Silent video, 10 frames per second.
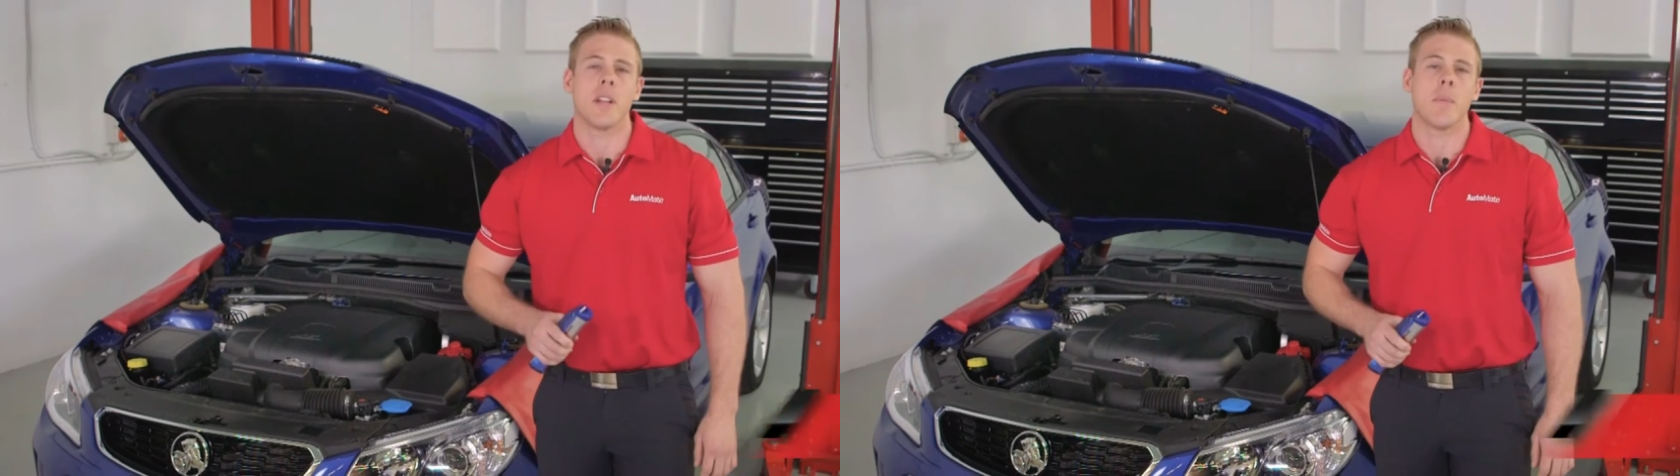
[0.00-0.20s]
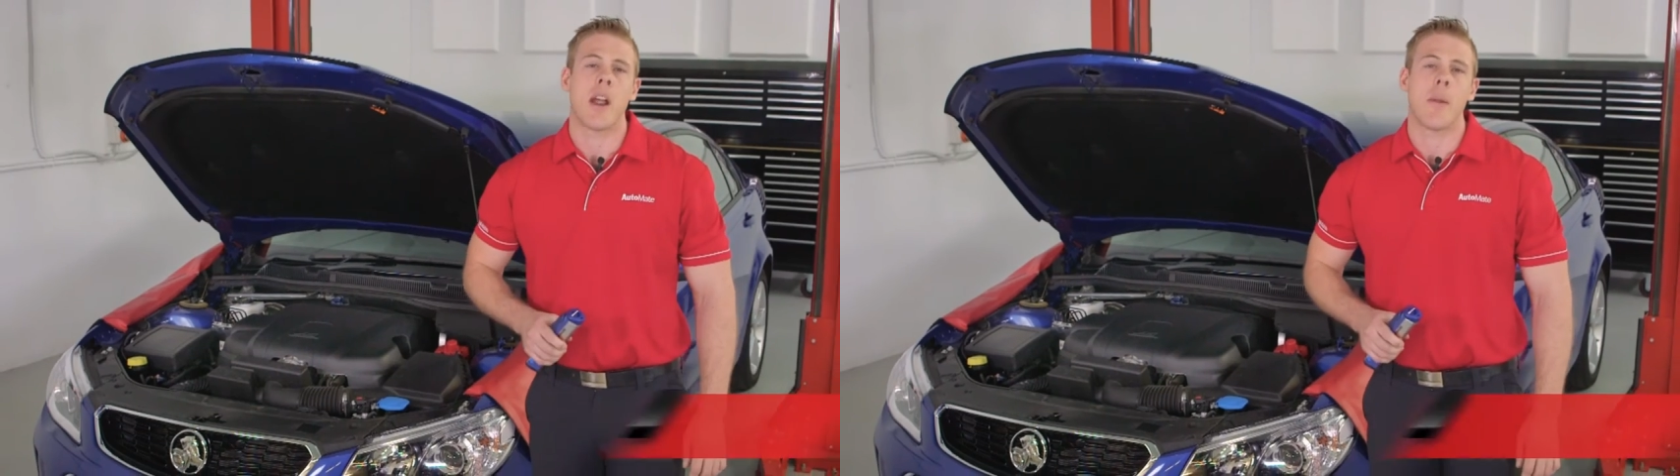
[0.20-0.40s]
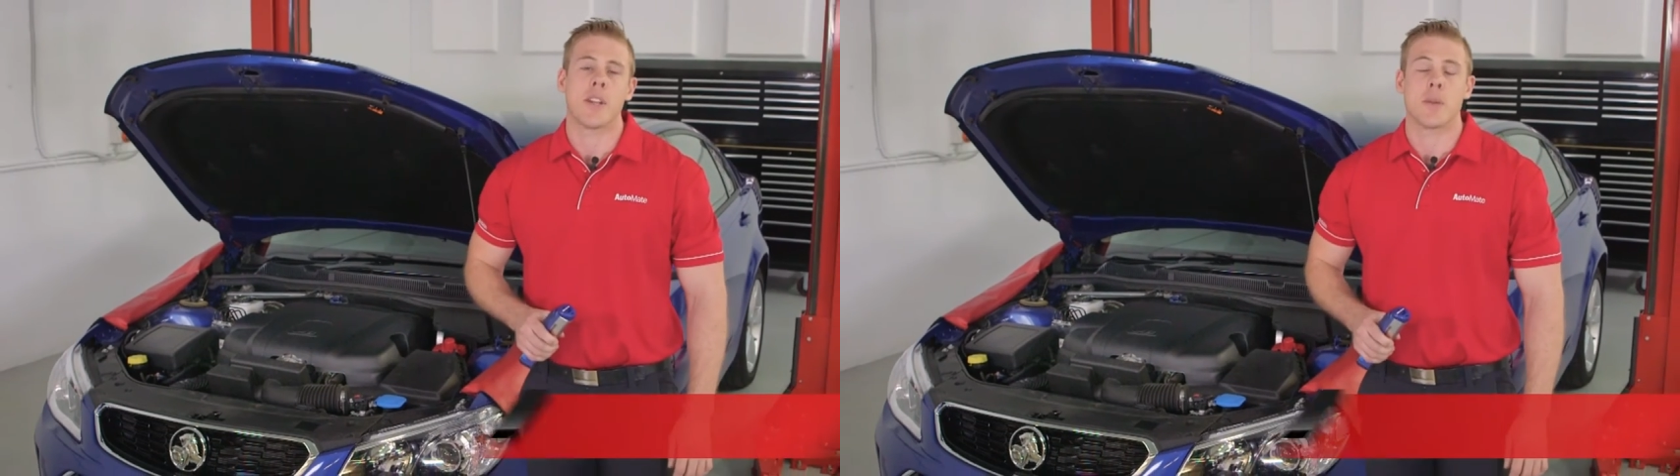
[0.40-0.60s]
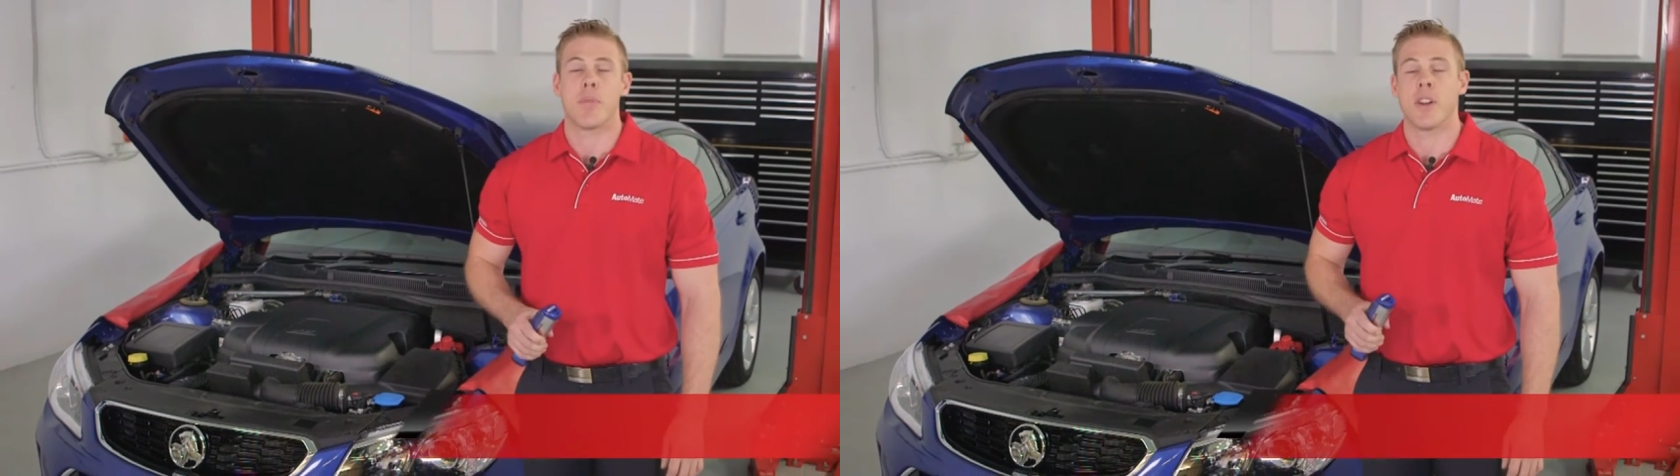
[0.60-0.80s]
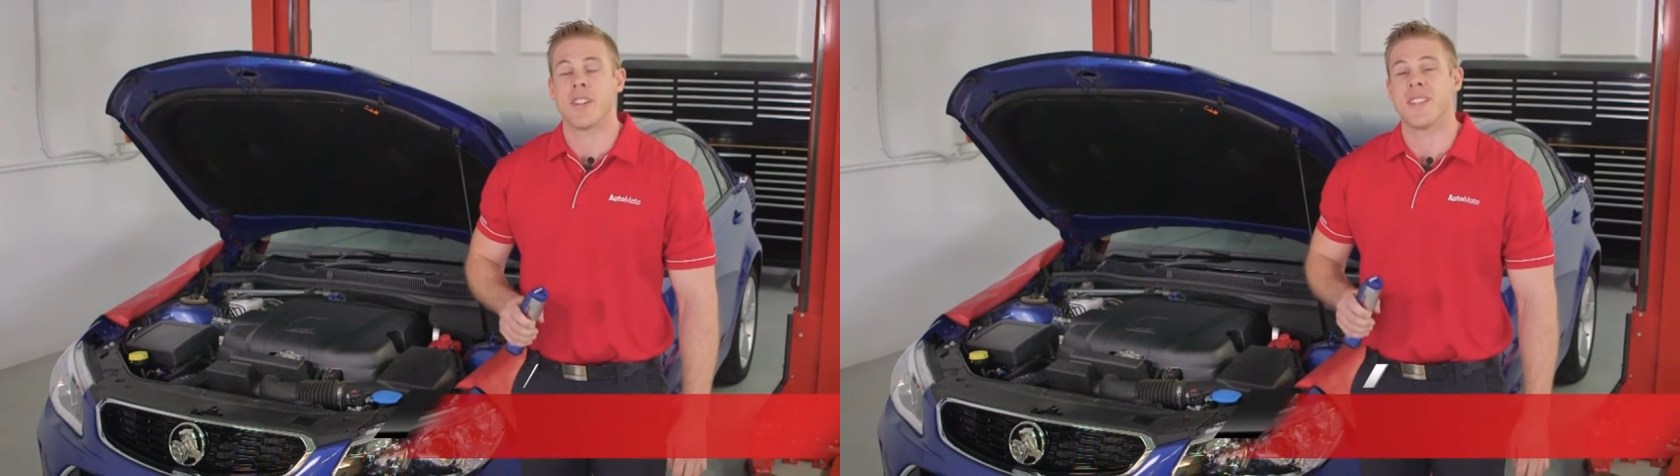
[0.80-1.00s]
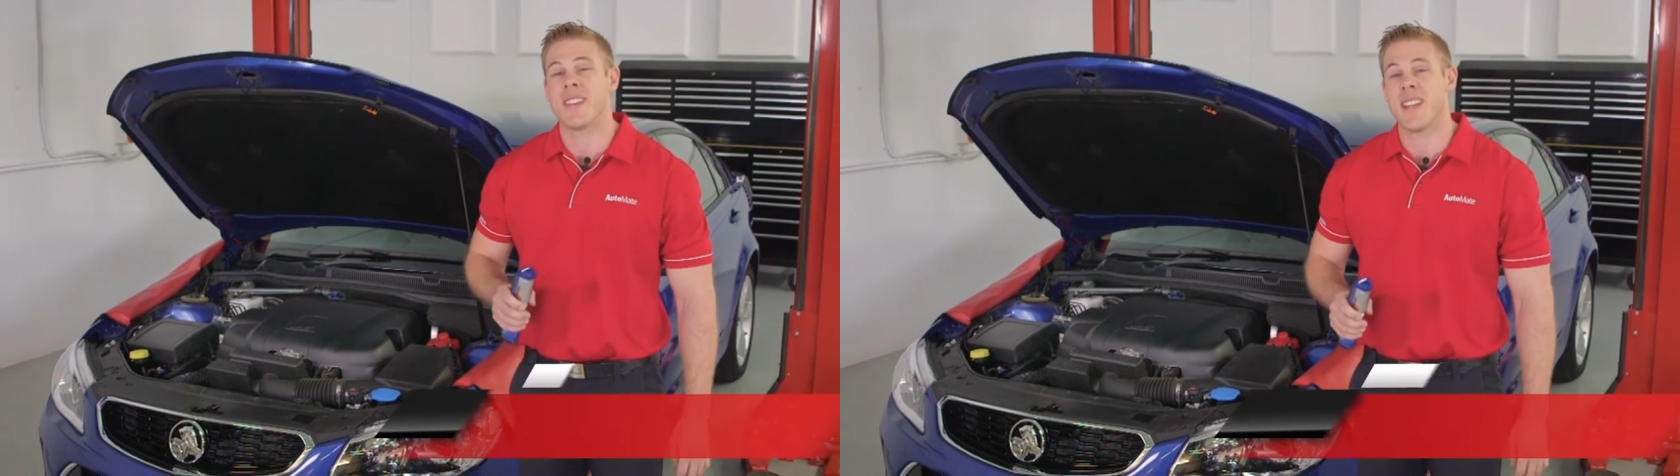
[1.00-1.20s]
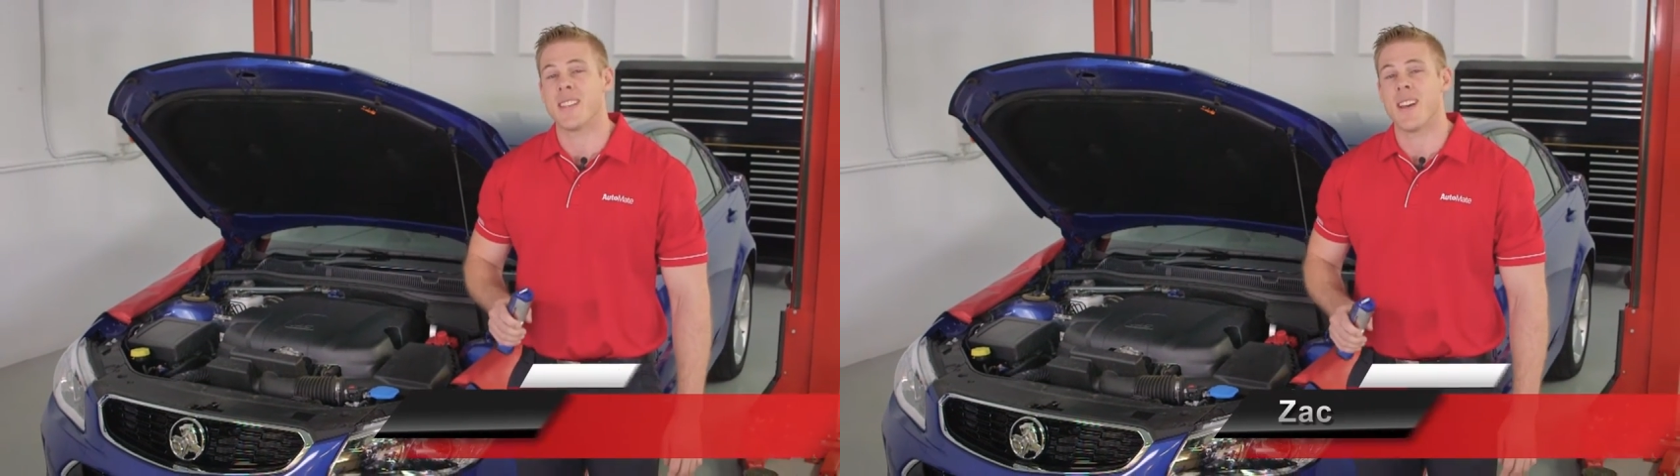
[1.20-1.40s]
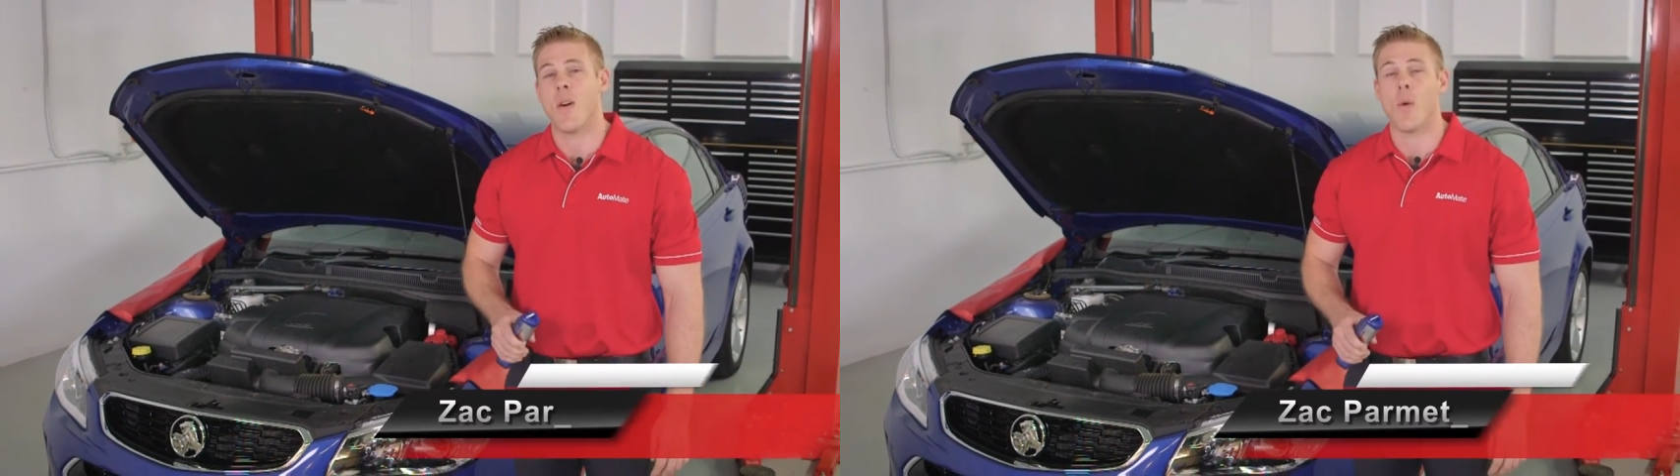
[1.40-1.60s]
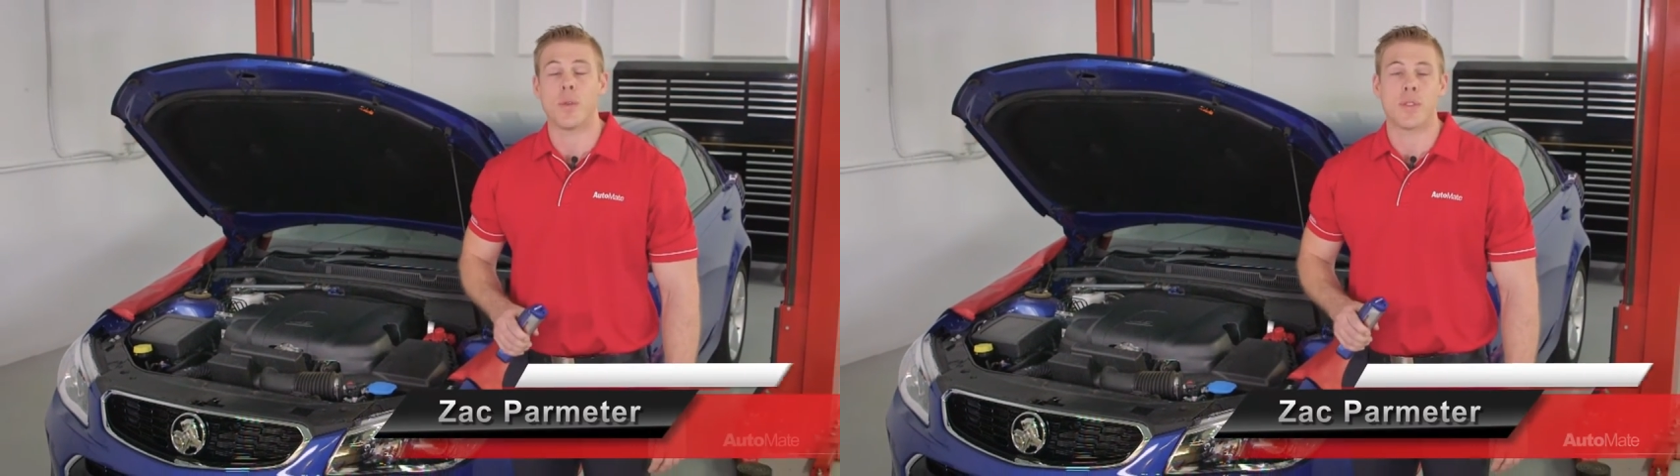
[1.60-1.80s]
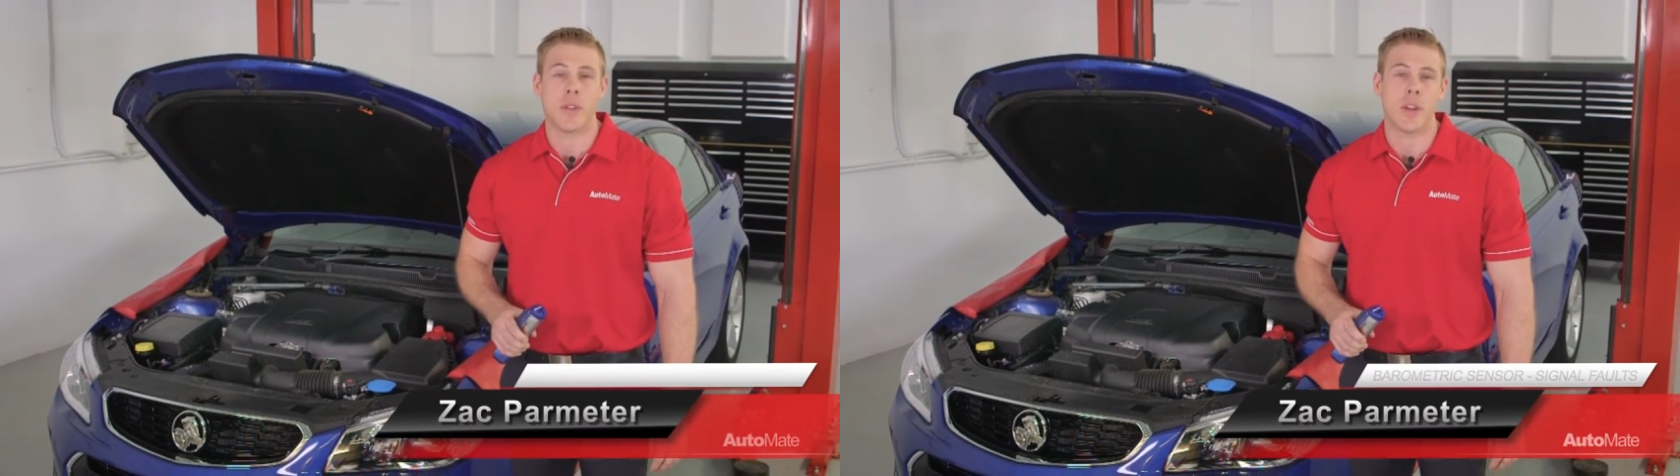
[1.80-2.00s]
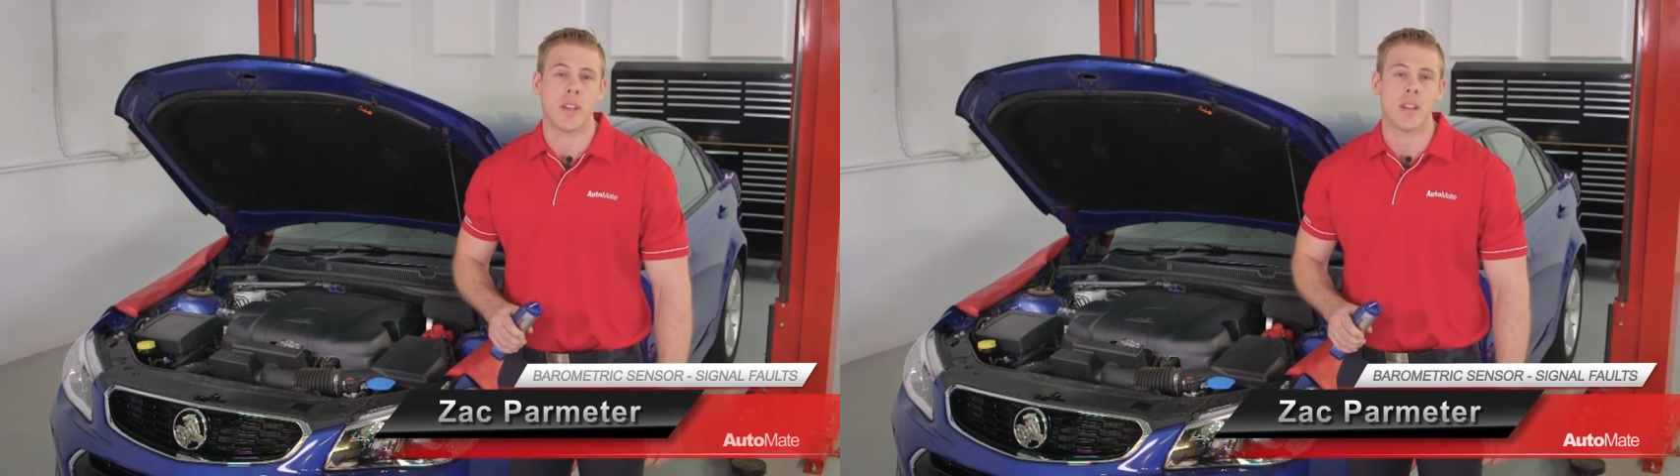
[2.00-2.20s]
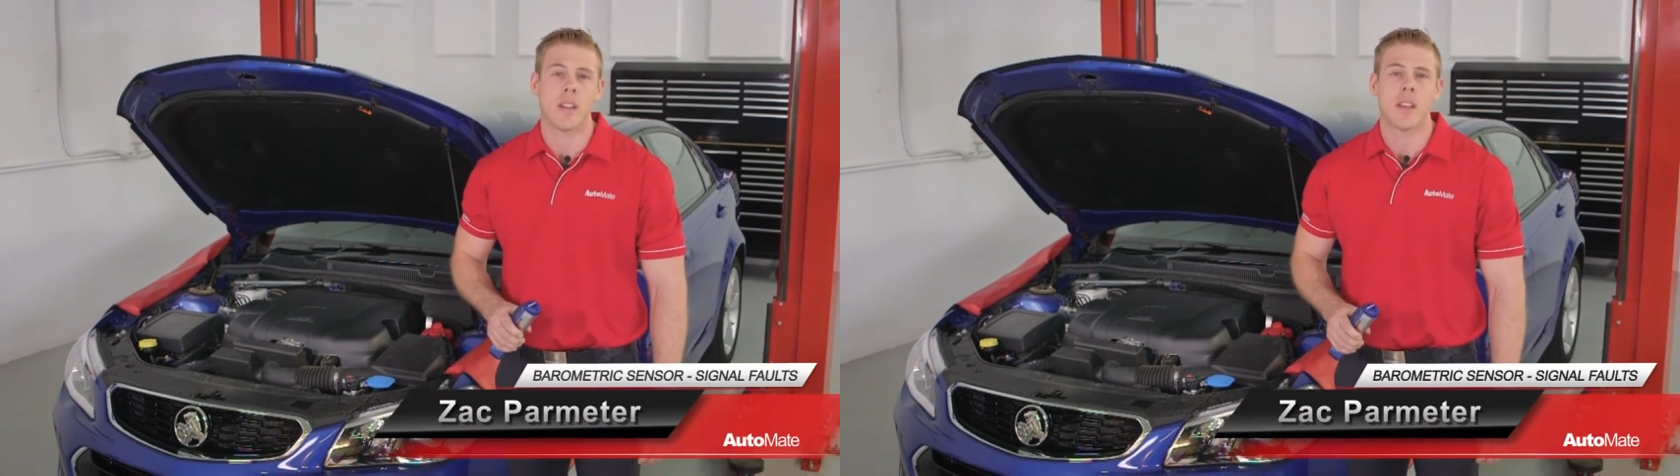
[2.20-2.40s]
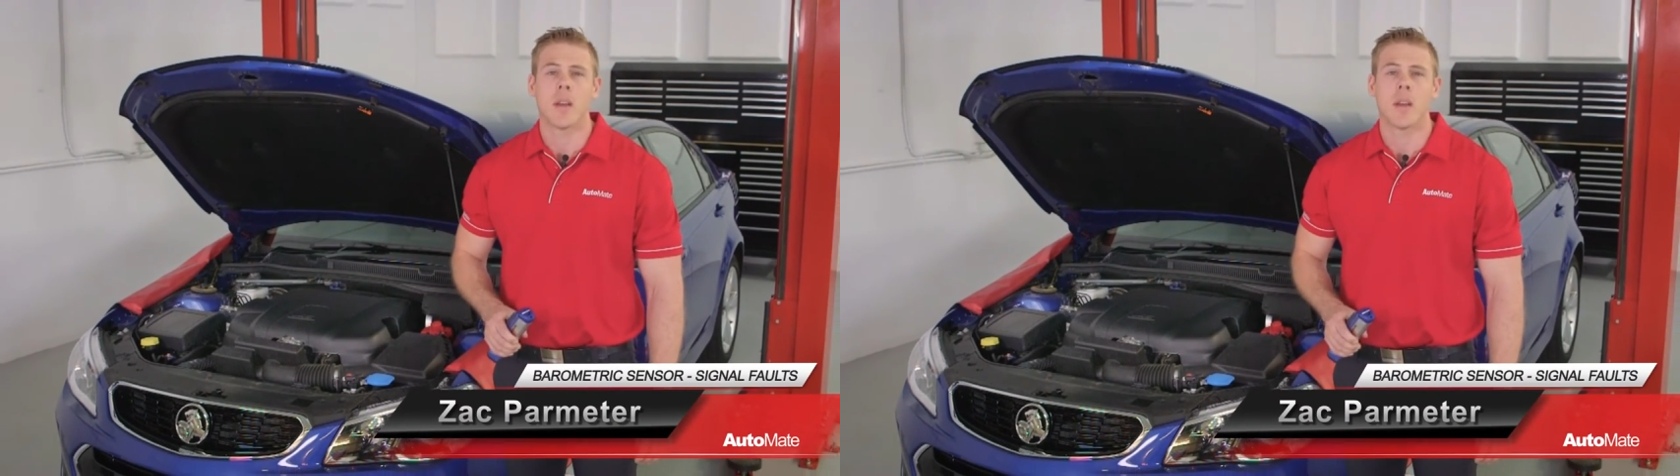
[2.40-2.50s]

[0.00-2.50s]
in a barometric pressure sensor or circuit